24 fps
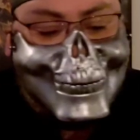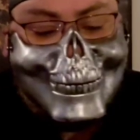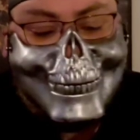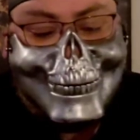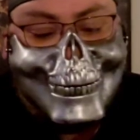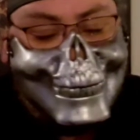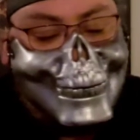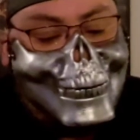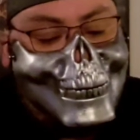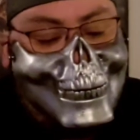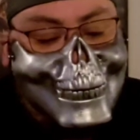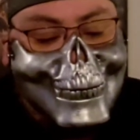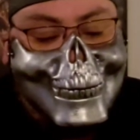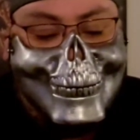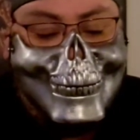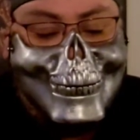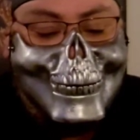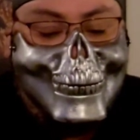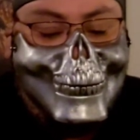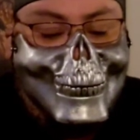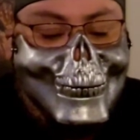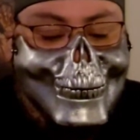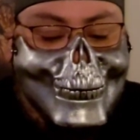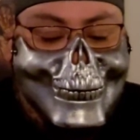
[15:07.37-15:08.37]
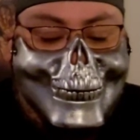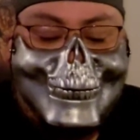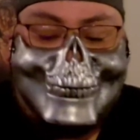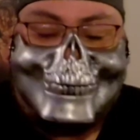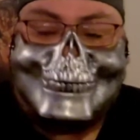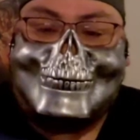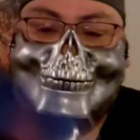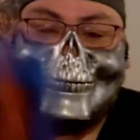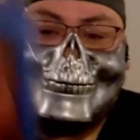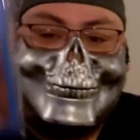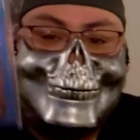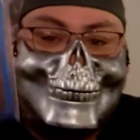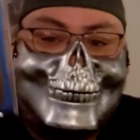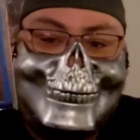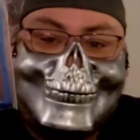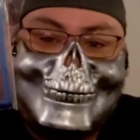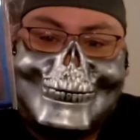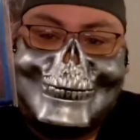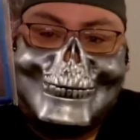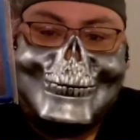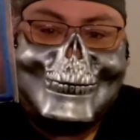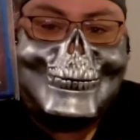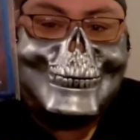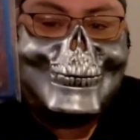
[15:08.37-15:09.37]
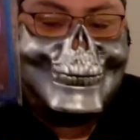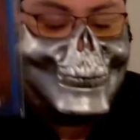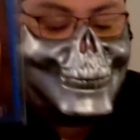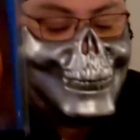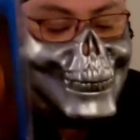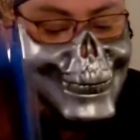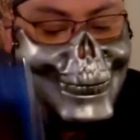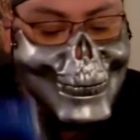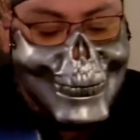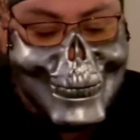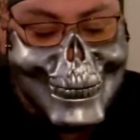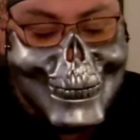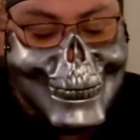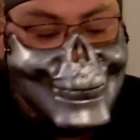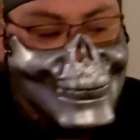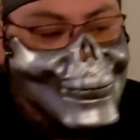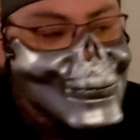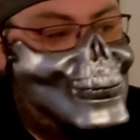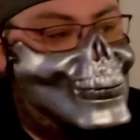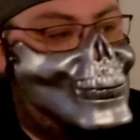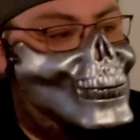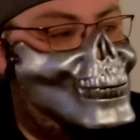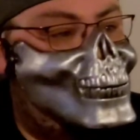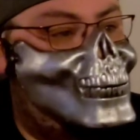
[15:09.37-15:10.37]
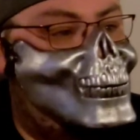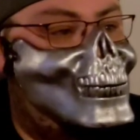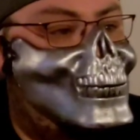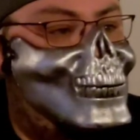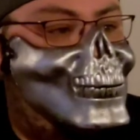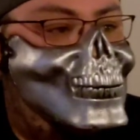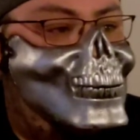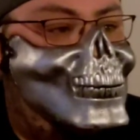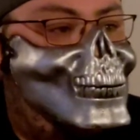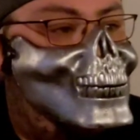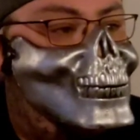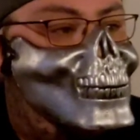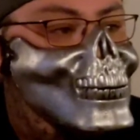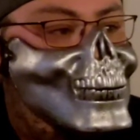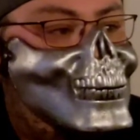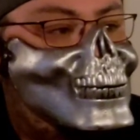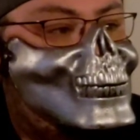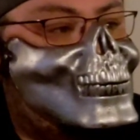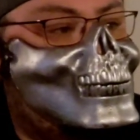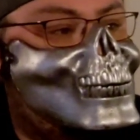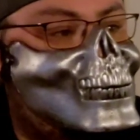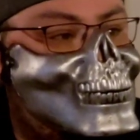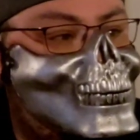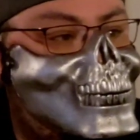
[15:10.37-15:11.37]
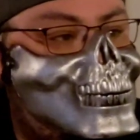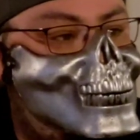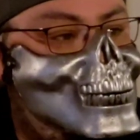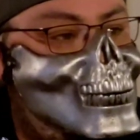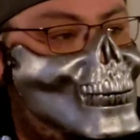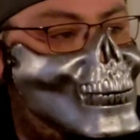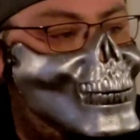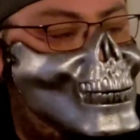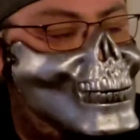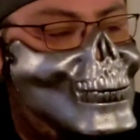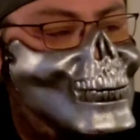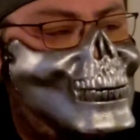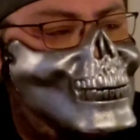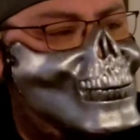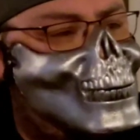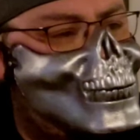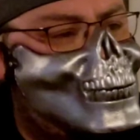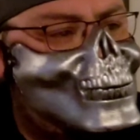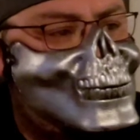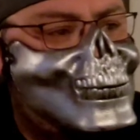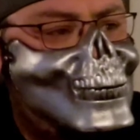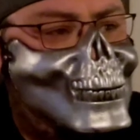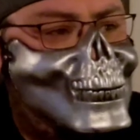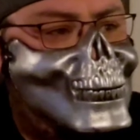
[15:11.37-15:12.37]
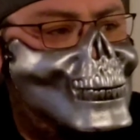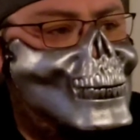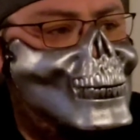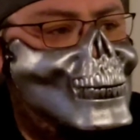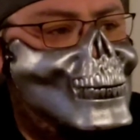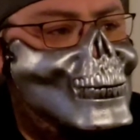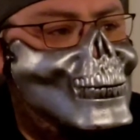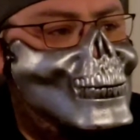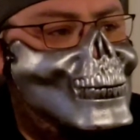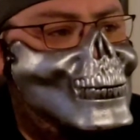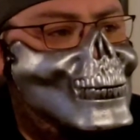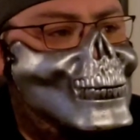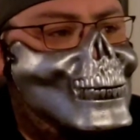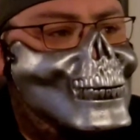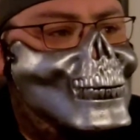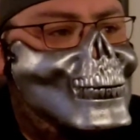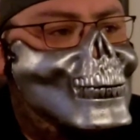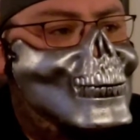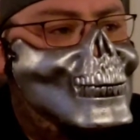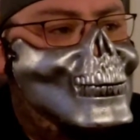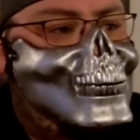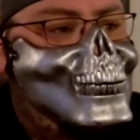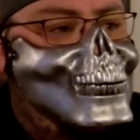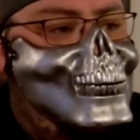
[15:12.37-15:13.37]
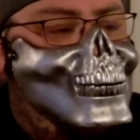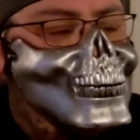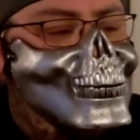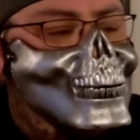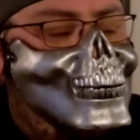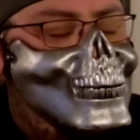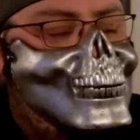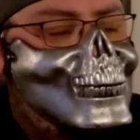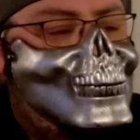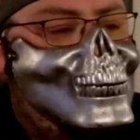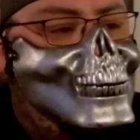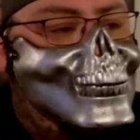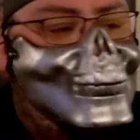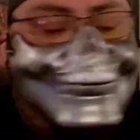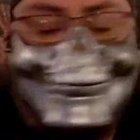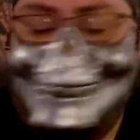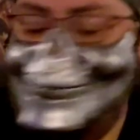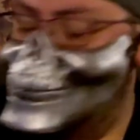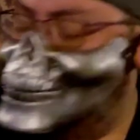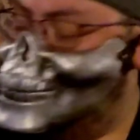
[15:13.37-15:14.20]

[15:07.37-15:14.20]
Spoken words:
you an exclusive every month. Yeah, so All right,